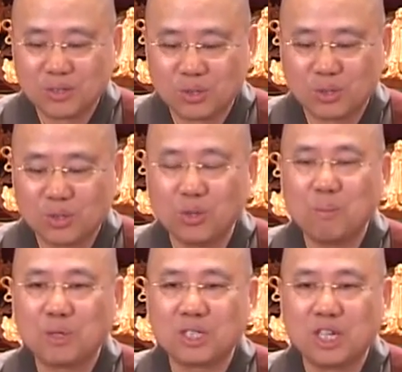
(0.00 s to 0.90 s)
So you
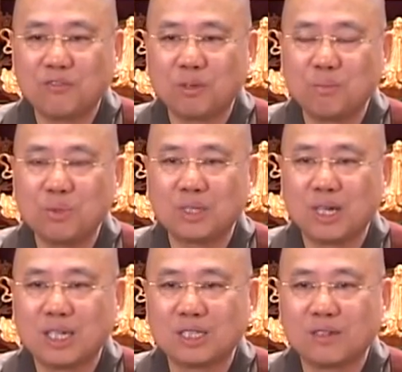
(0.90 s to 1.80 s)
don't perceive the
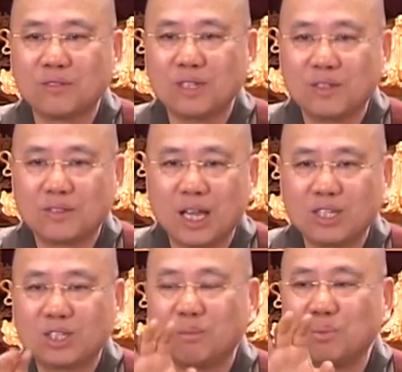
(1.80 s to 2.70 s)
Buddha as if
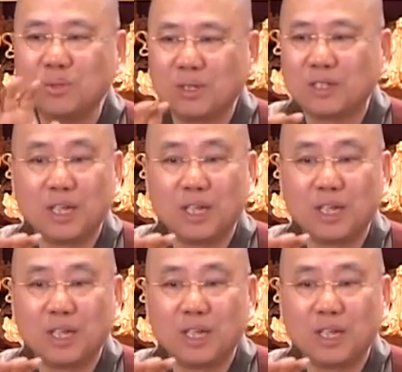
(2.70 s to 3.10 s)
that's the Buddha.